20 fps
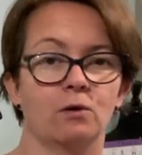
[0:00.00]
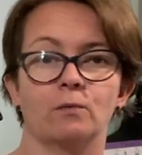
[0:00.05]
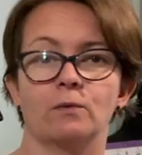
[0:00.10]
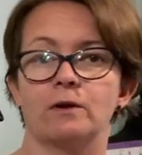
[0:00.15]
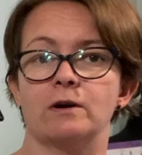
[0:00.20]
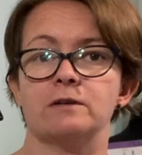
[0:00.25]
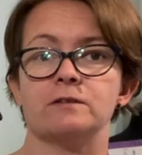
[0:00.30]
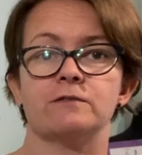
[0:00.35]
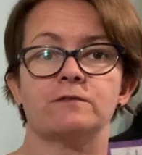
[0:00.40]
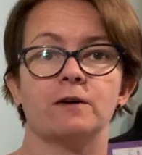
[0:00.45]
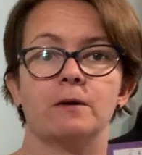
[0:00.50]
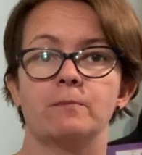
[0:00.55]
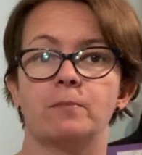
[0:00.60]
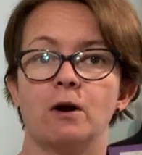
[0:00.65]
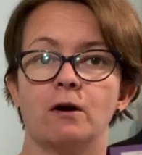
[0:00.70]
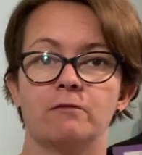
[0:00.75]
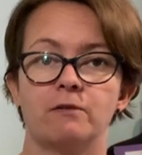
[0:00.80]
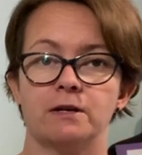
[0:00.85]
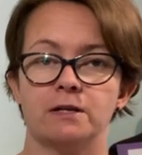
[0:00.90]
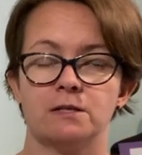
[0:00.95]
Whereas if I
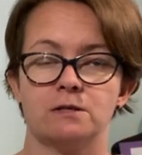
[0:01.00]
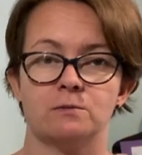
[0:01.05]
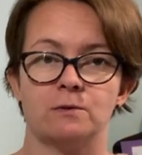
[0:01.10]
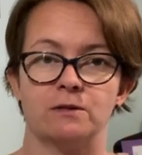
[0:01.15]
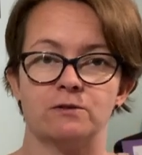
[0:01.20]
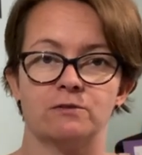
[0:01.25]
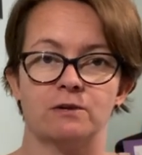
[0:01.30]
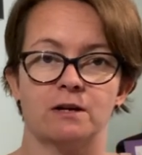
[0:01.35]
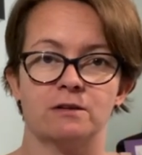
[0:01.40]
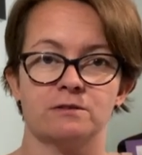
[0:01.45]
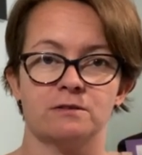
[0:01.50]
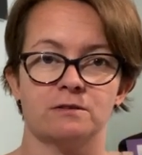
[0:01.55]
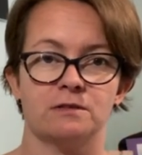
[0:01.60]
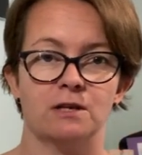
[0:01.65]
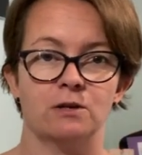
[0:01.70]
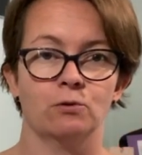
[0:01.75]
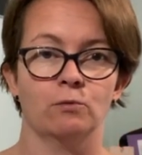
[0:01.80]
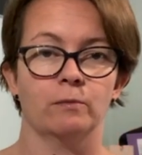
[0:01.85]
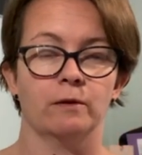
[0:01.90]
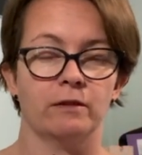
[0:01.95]
buy ready-to-wear trousers, they're
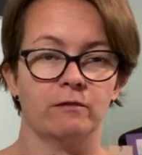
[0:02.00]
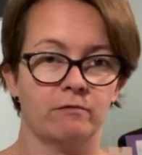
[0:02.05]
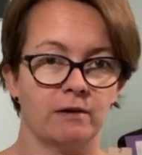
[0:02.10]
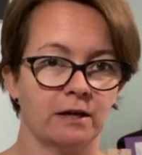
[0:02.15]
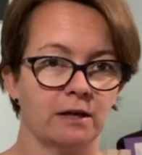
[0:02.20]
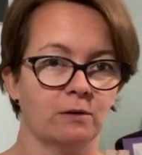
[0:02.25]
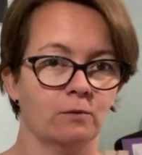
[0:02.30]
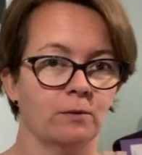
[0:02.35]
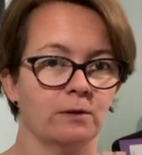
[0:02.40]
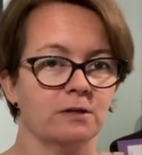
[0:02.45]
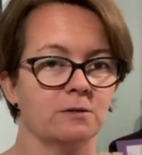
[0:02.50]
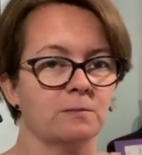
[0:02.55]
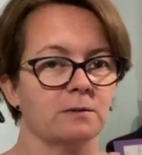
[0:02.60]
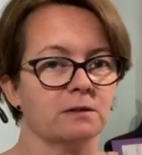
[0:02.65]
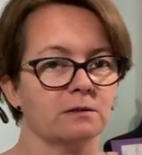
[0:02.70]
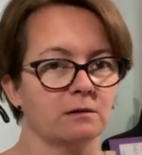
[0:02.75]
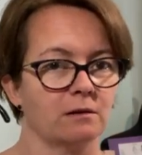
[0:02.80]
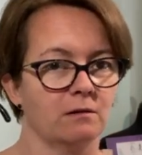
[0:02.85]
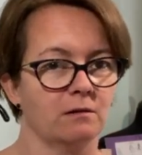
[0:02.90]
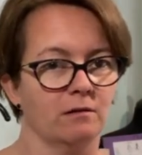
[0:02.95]
normally the regular ones
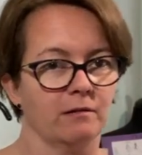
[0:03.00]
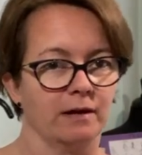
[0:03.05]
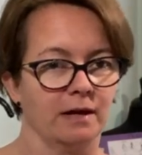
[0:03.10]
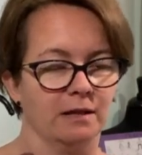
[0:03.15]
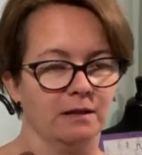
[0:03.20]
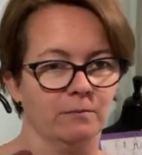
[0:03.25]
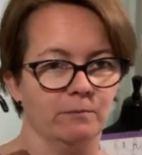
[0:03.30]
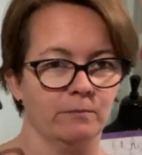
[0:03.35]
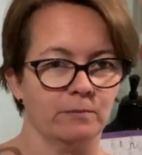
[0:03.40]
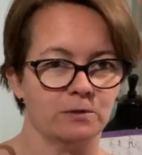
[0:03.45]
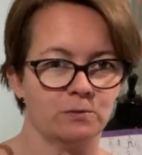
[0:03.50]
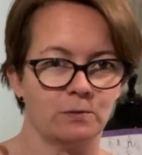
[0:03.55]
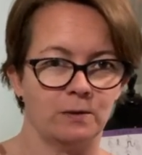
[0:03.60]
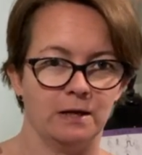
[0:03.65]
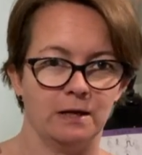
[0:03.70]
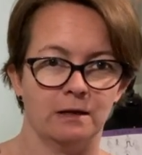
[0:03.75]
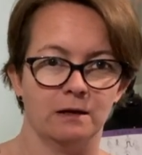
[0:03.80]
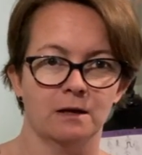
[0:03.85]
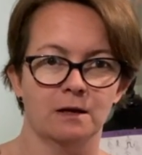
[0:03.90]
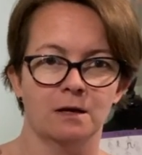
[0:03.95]
because I can't get them
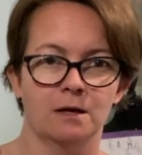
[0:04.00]
between